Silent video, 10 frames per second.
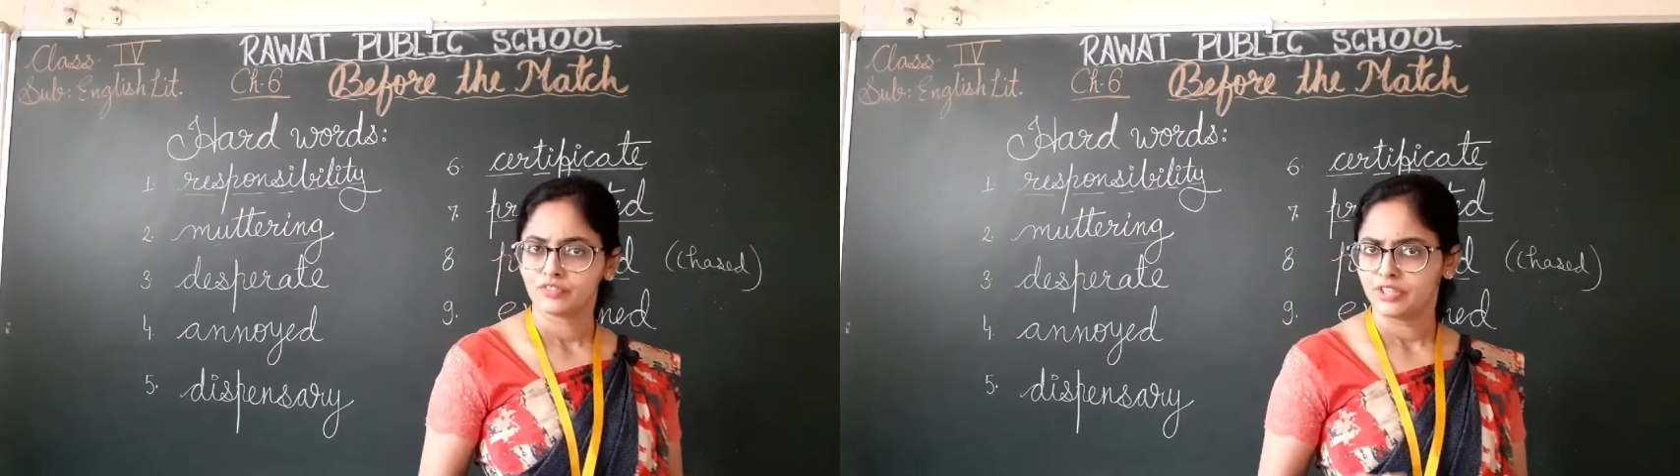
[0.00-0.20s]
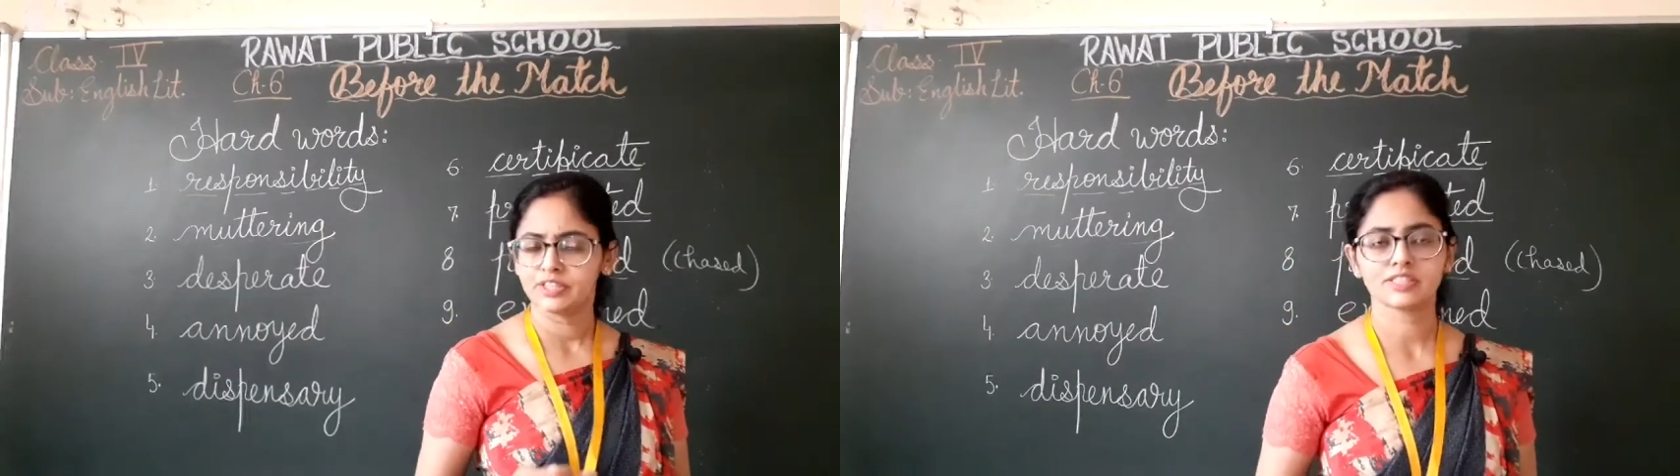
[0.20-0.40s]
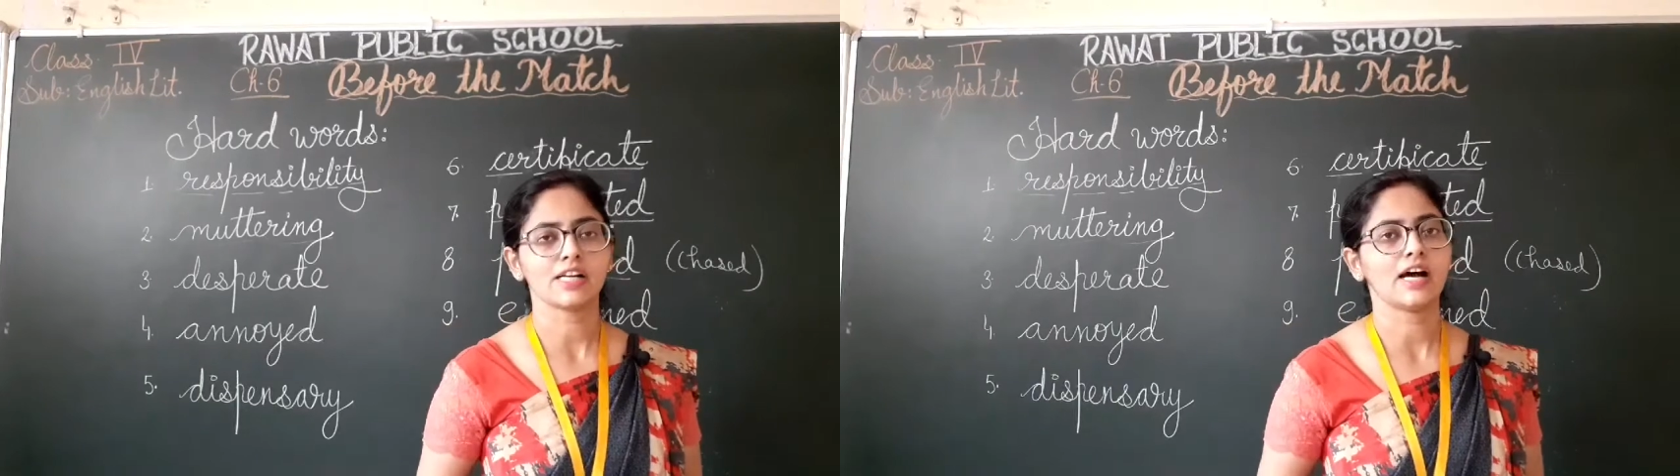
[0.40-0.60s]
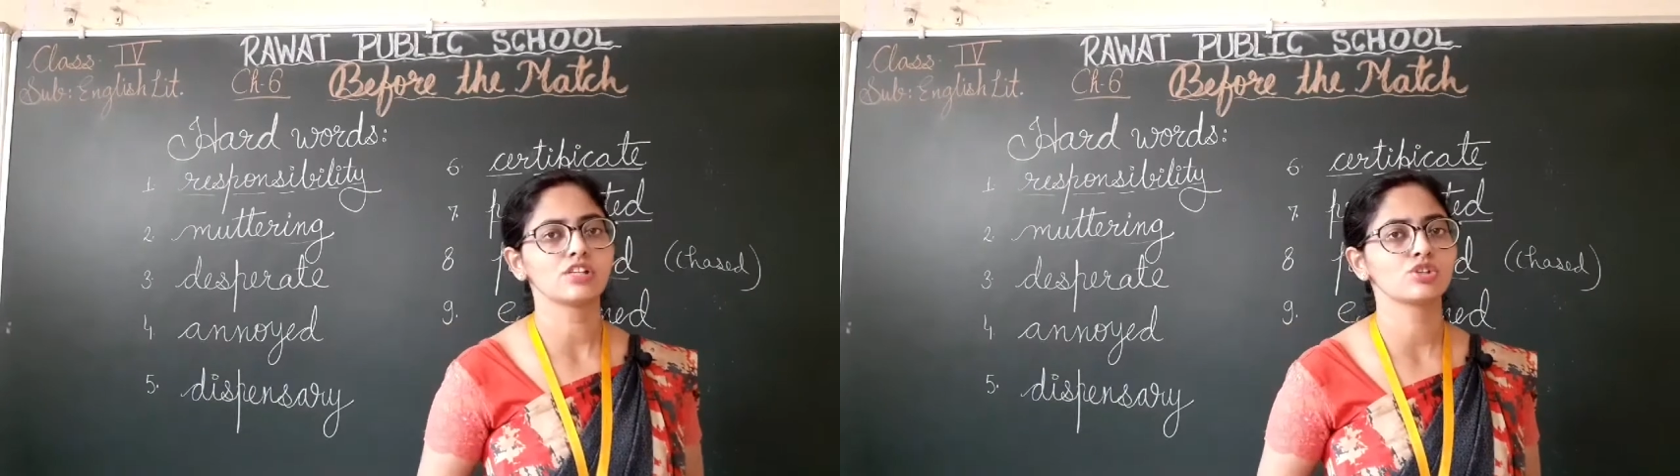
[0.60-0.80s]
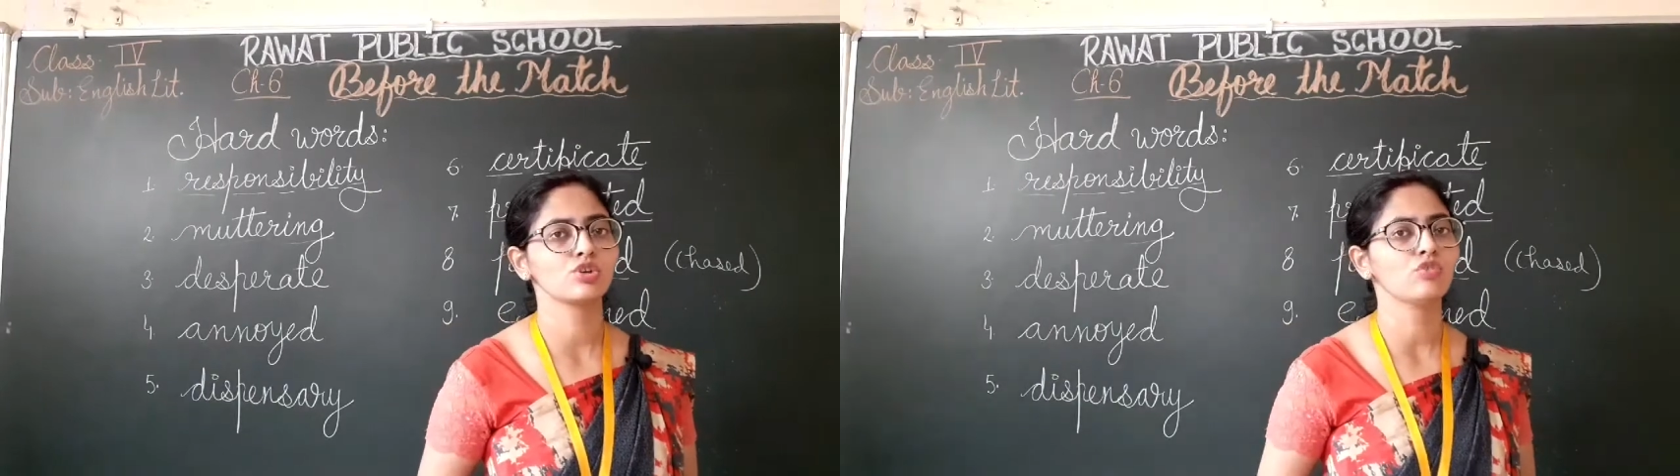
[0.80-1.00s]
he just
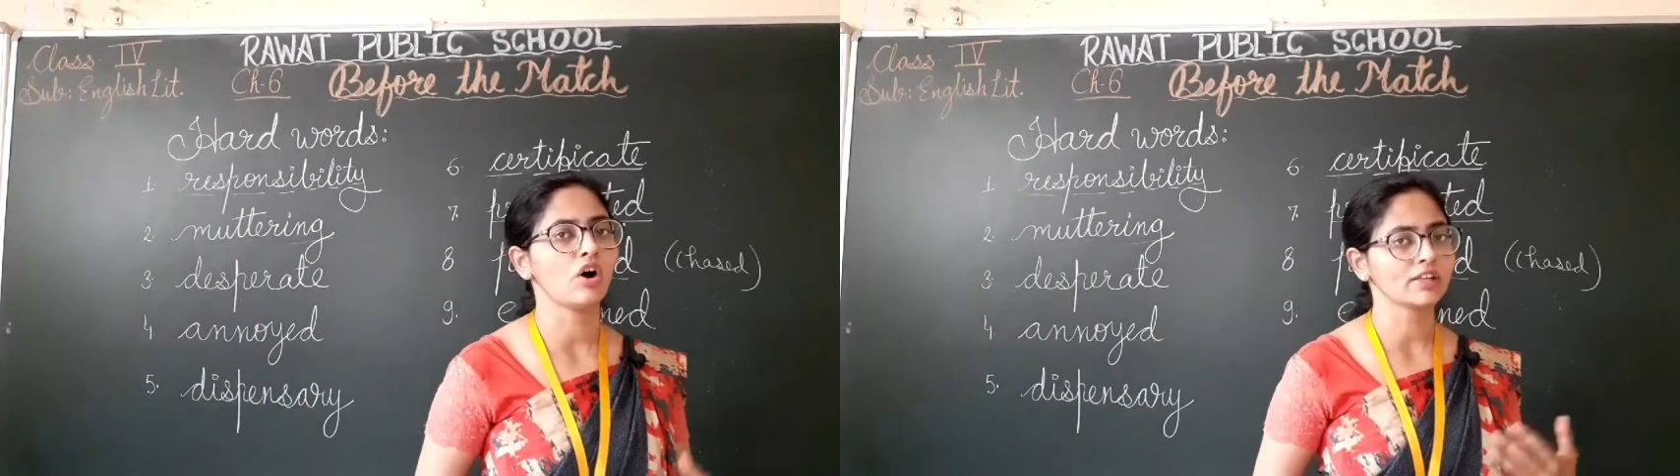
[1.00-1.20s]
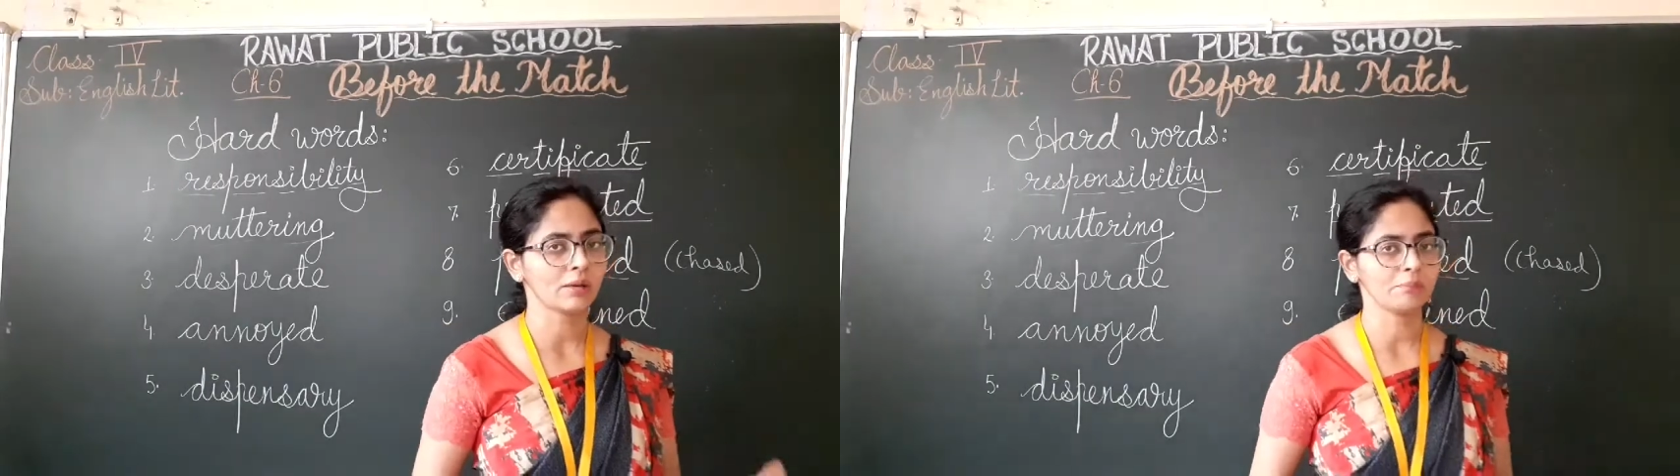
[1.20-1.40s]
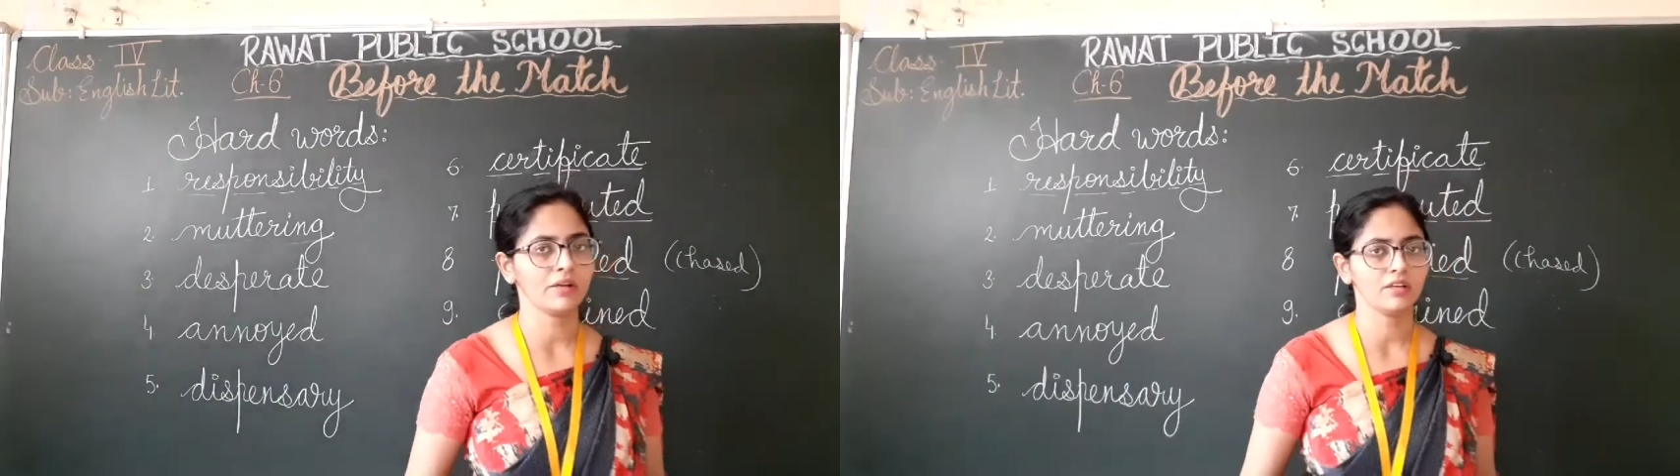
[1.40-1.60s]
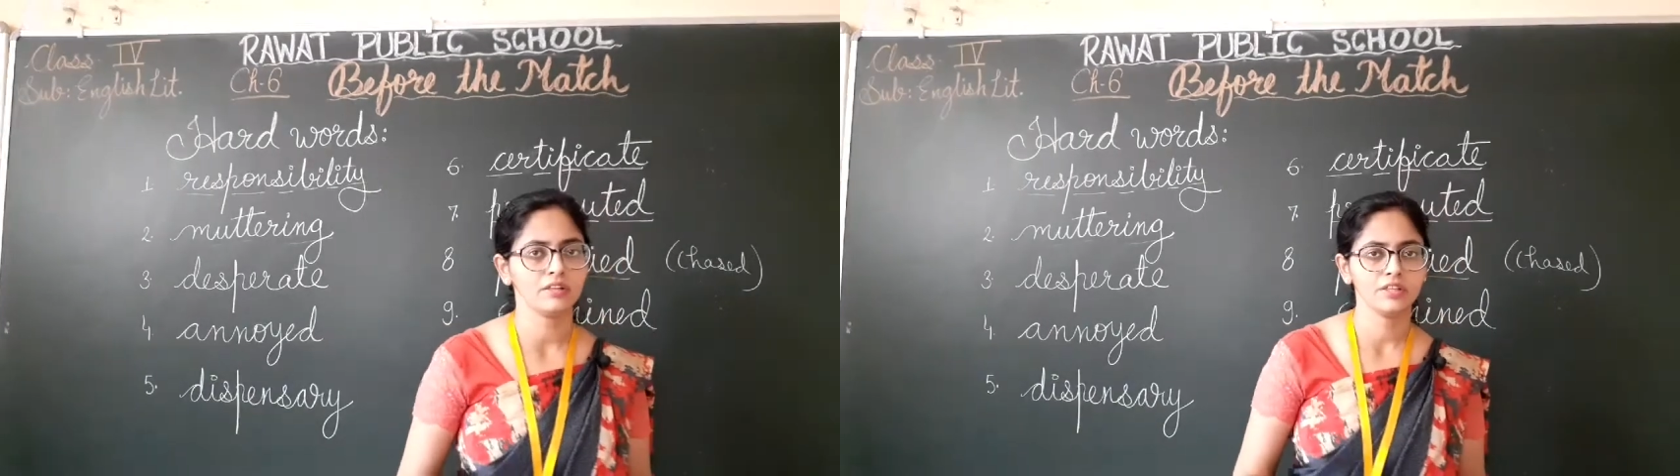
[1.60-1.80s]
ask you what happened,